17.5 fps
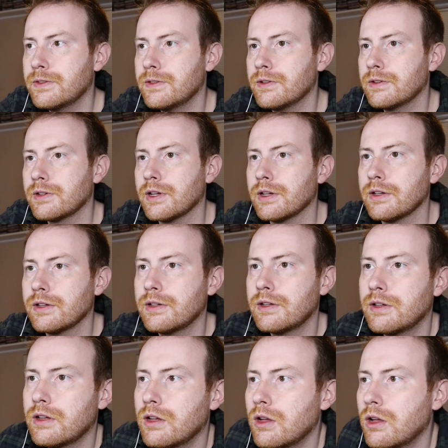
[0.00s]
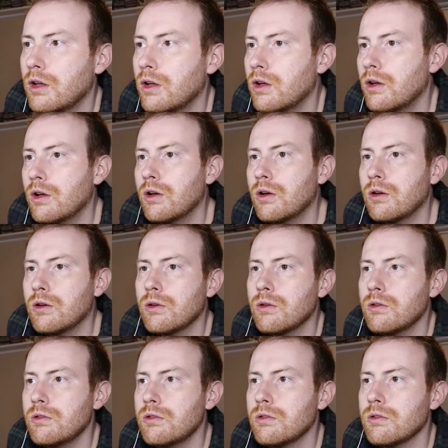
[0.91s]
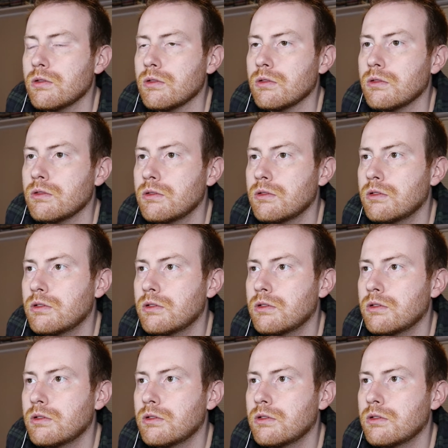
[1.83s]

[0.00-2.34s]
Okay. Ooh.